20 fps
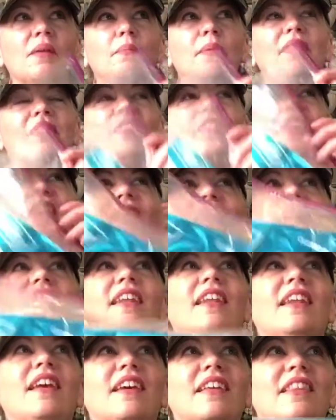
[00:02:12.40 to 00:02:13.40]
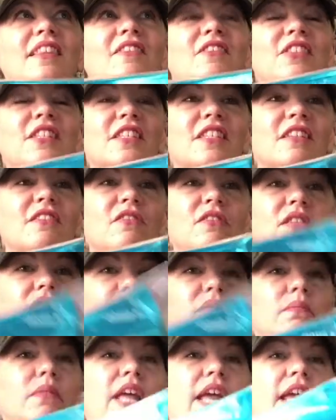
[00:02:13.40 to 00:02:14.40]
but then there's still
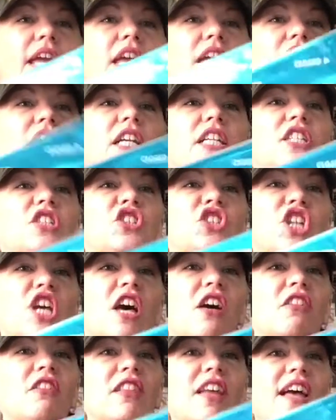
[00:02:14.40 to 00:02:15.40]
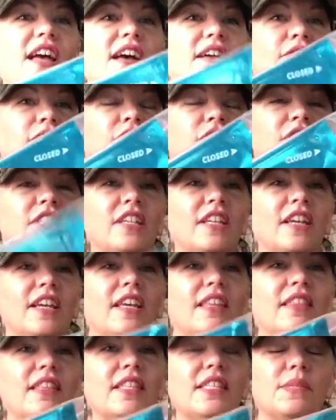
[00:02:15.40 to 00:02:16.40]
some like gel left
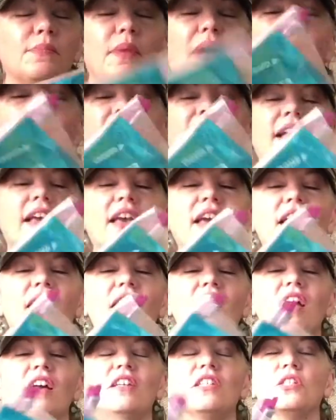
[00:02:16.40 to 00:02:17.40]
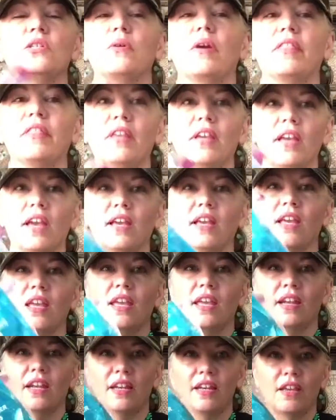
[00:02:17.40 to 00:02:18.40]
in this bag, so I think I could
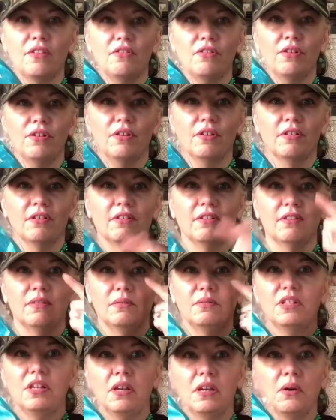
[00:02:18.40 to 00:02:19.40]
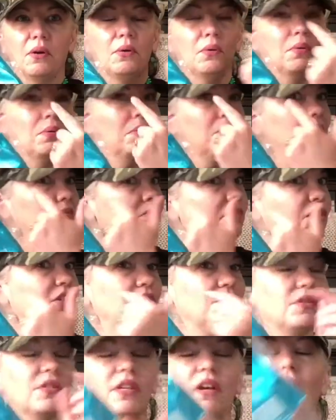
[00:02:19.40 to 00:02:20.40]
get another, you know, use